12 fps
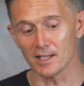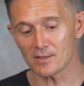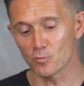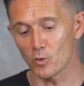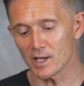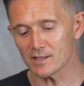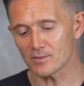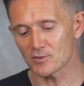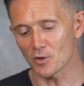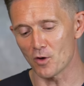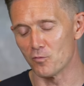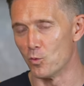It's it's
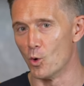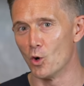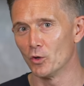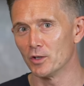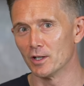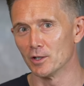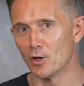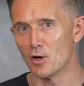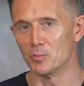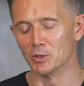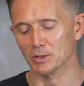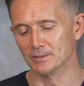sort of worn a
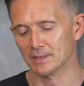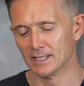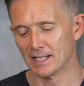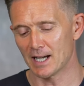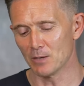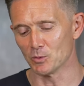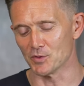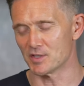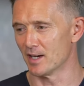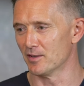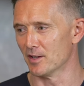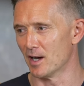lot, but I wouldn't
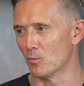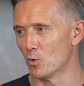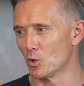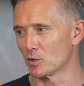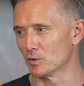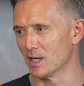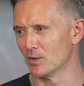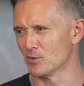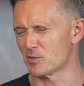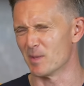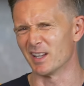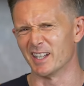say that I walk around
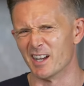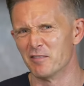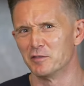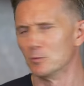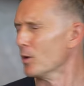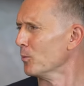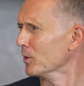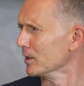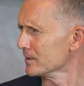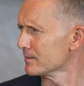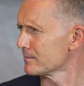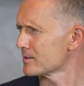smelling everyone
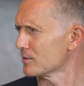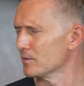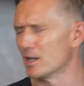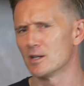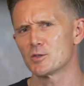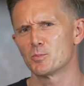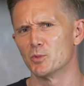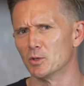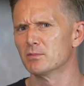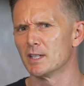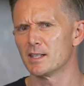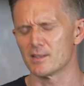wearing Sauvage,
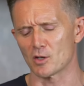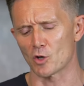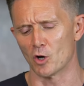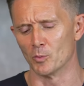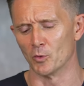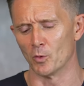but it is a common